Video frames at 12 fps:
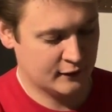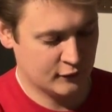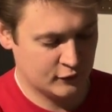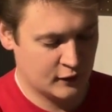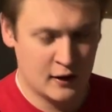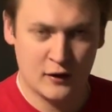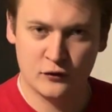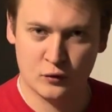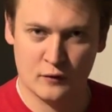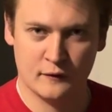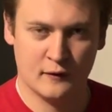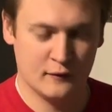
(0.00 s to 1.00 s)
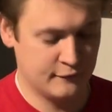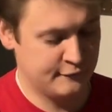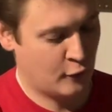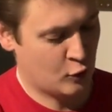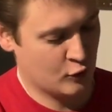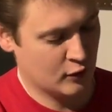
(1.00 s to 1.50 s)
as sort of a
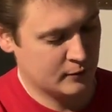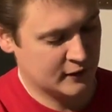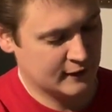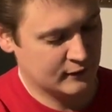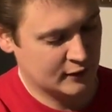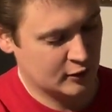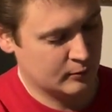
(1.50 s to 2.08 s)
fulcrum to give it a little